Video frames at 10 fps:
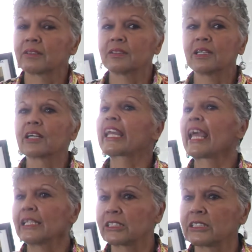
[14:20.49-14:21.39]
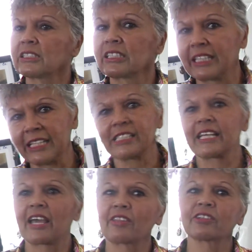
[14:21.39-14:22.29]
occasion to get
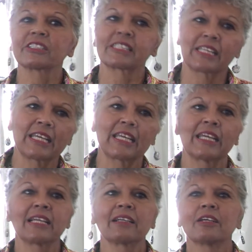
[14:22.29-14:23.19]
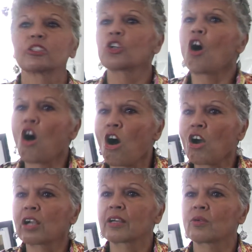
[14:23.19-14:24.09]
together, sing,
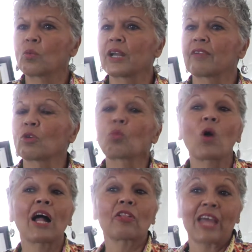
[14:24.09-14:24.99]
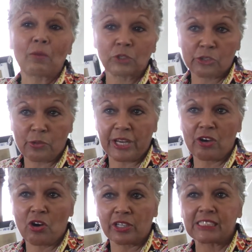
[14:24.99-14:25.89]
talk, whatever, while that was going
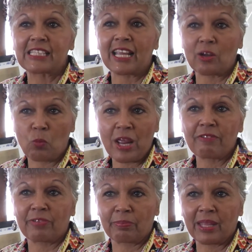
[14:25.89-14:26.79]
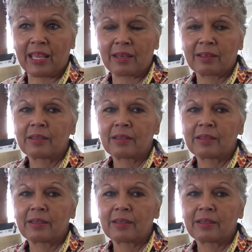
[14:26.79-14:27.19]
on, to take away from that.